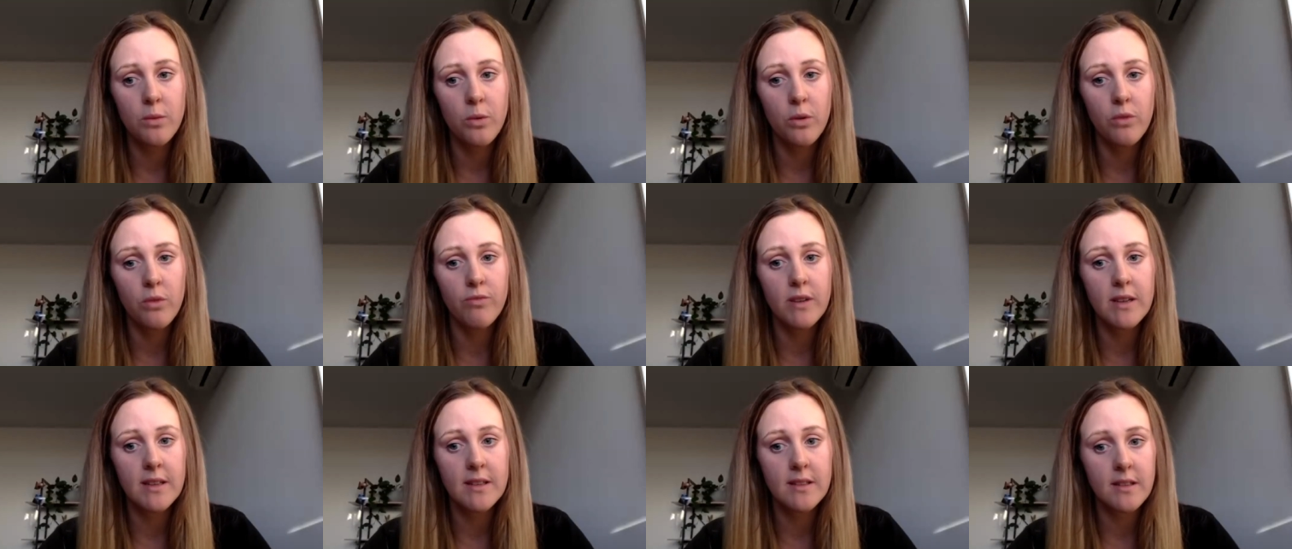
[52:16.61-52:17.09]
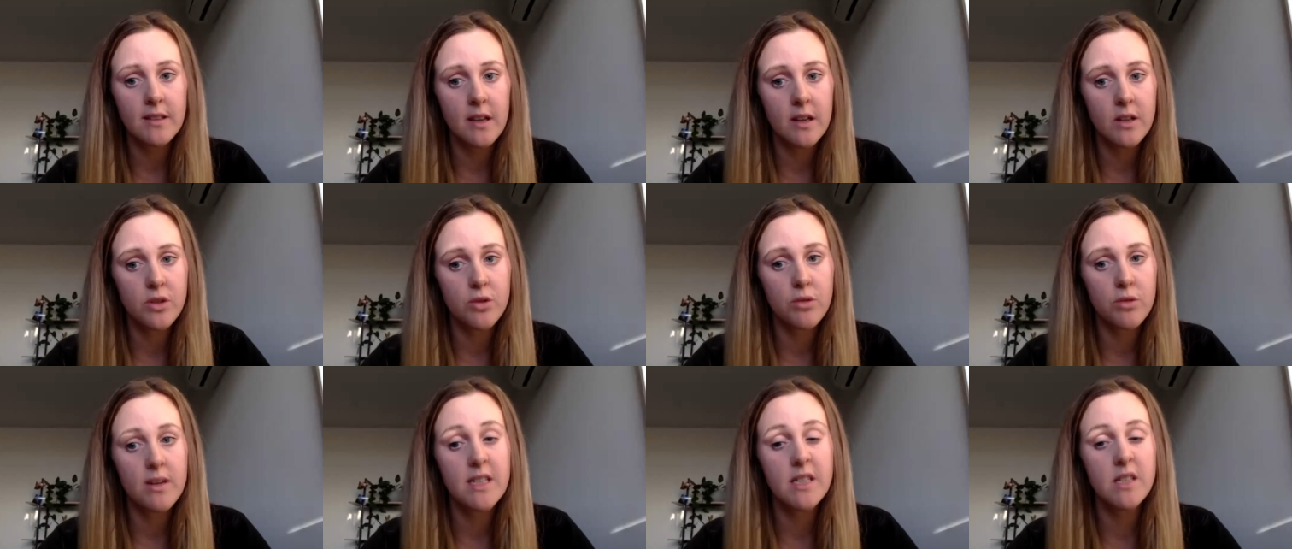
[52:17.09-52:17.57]
What
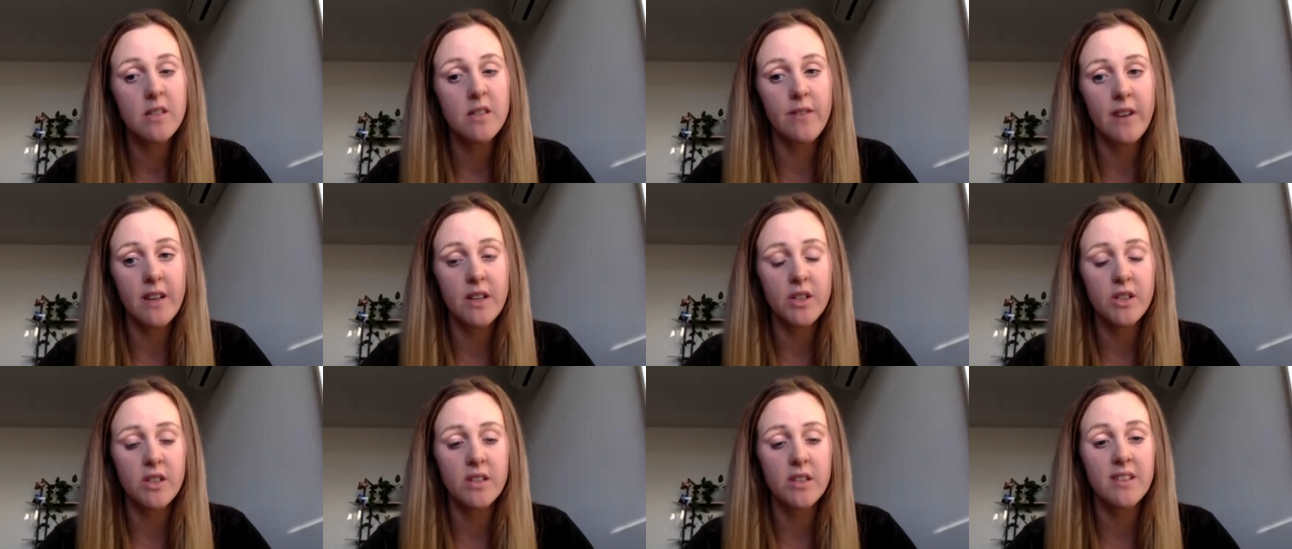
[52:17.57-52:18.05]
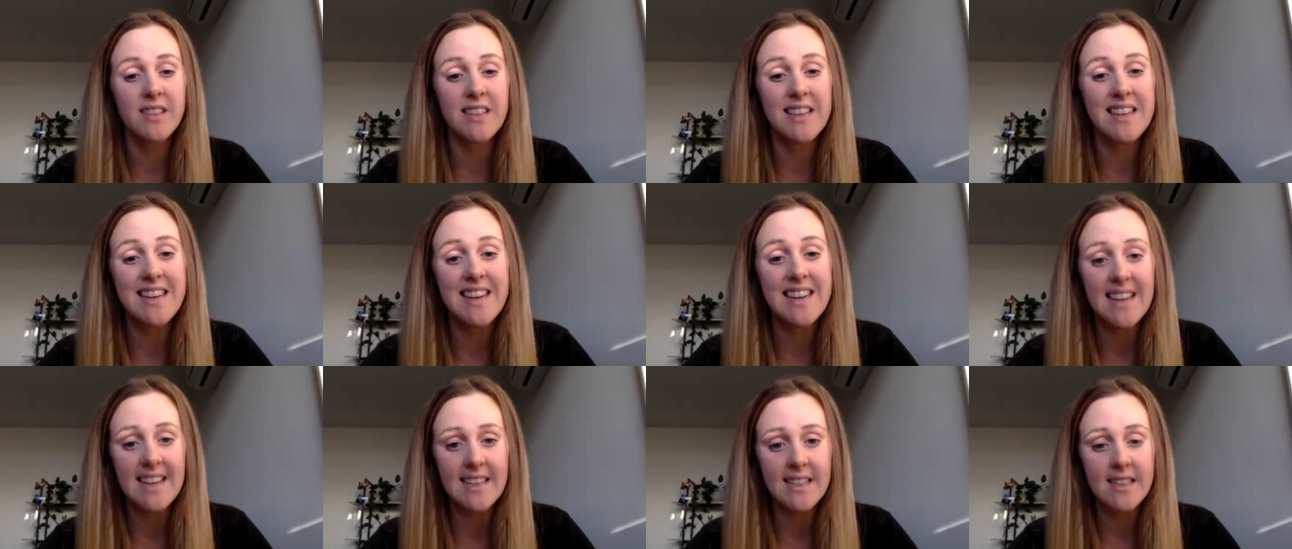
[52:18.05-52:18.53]
research or interventions are
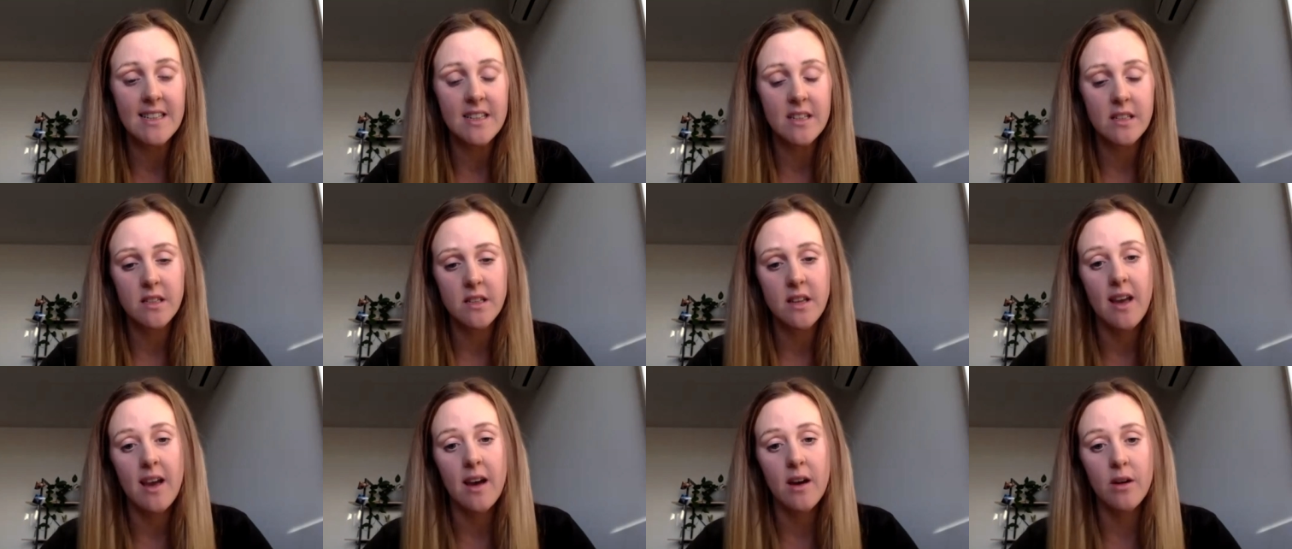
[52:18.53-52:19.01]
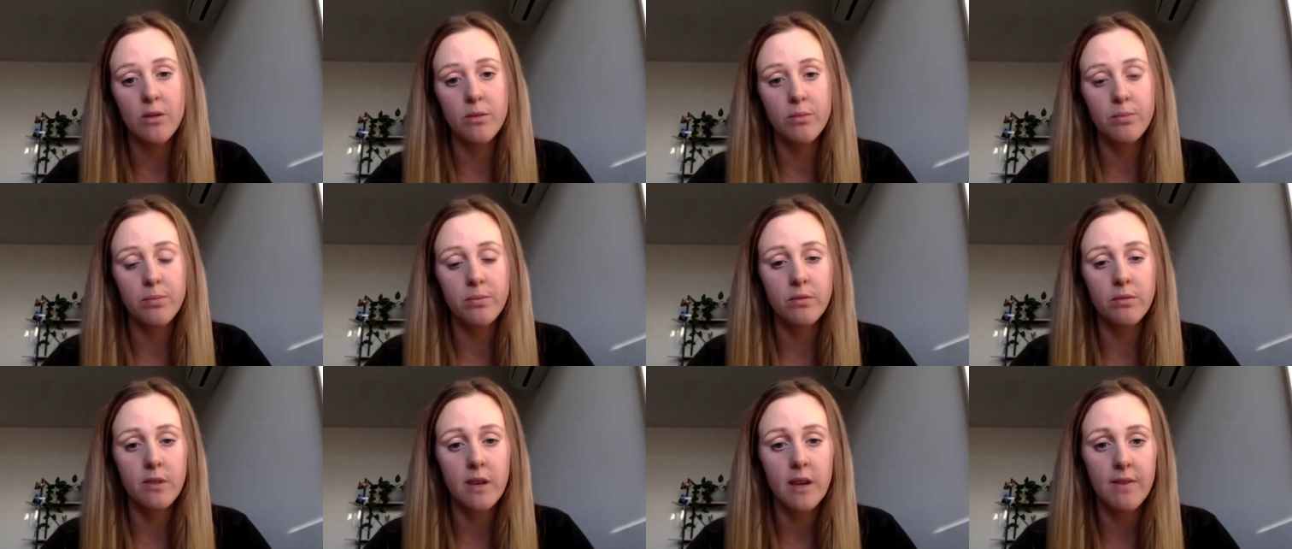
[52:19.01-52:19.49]
needed to help
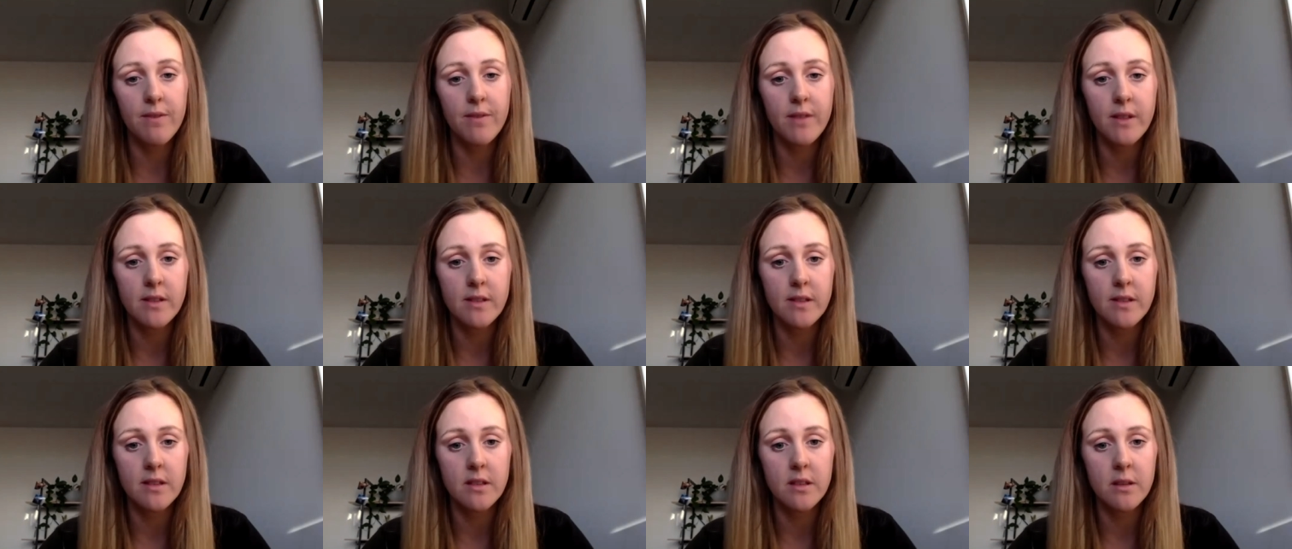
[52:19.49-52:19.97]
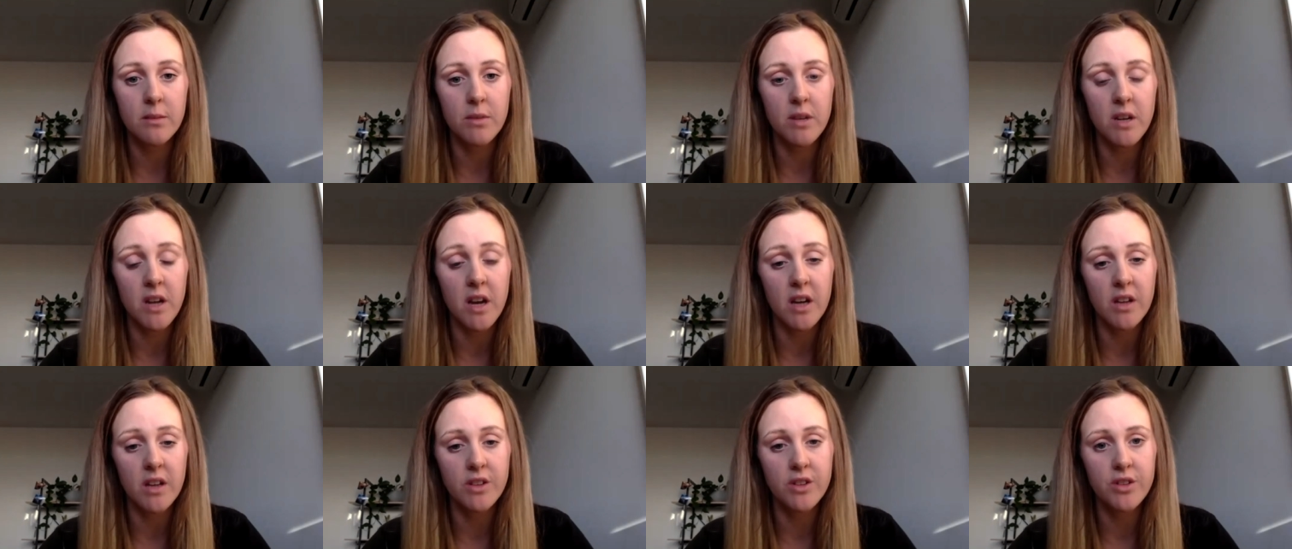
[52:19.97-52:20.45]
give the system a
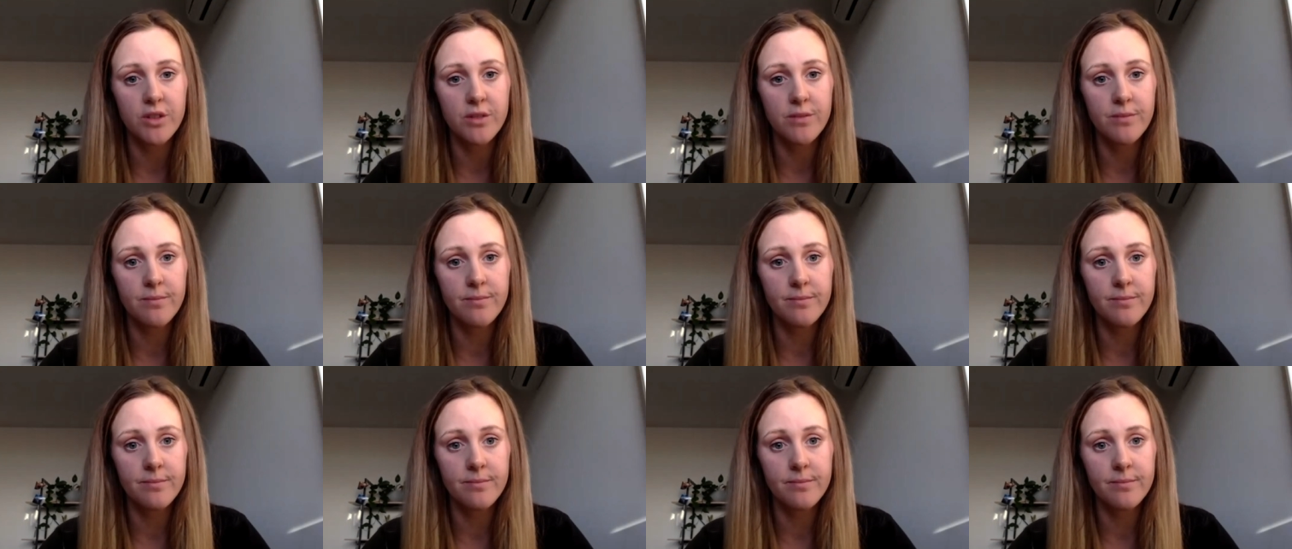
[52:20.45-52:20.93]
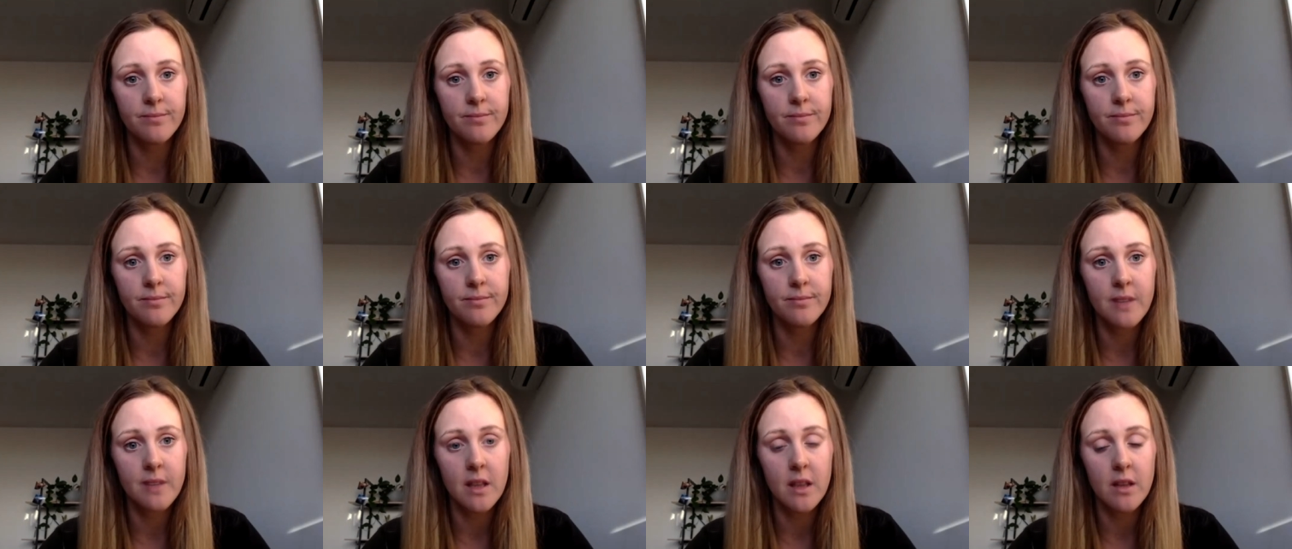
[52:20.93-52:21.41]
nudge
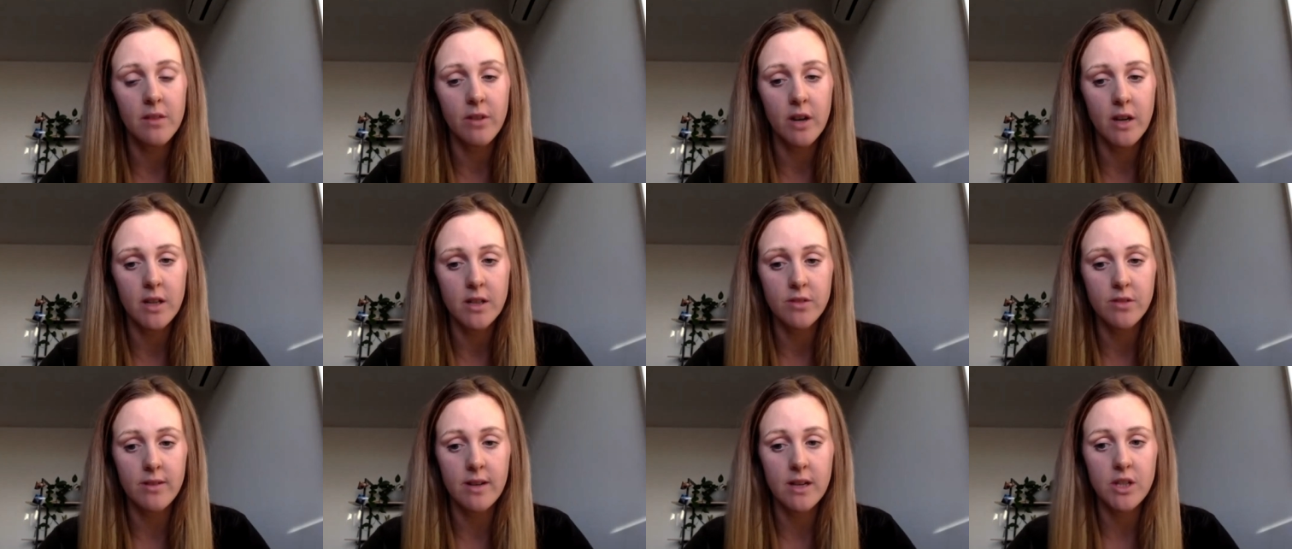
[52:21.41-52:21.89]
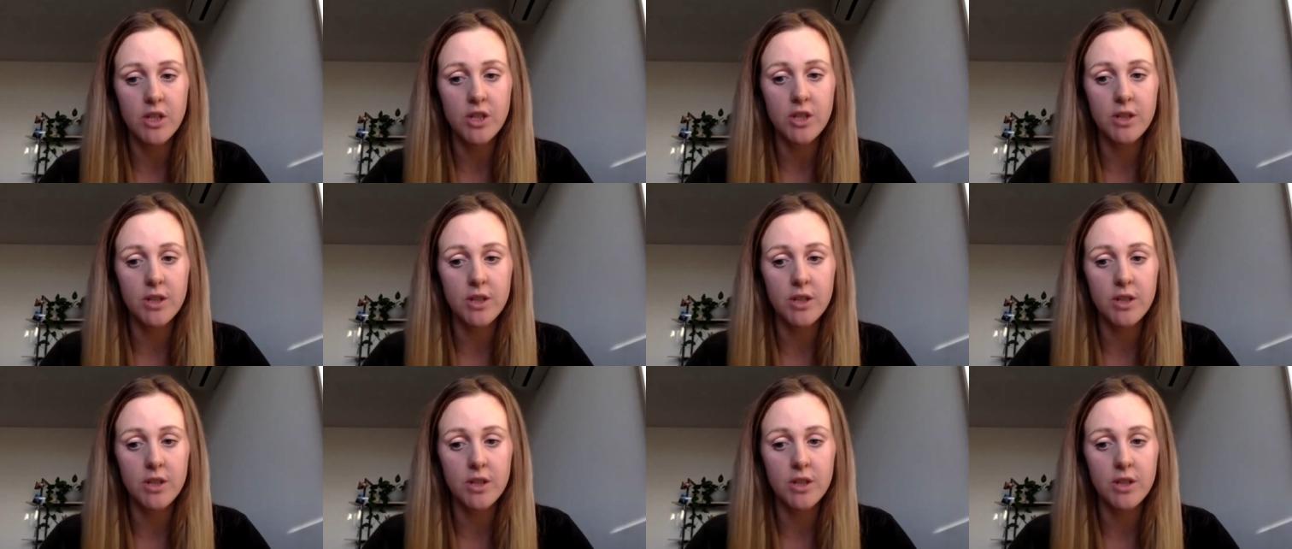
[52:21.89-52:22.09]
in the right direction?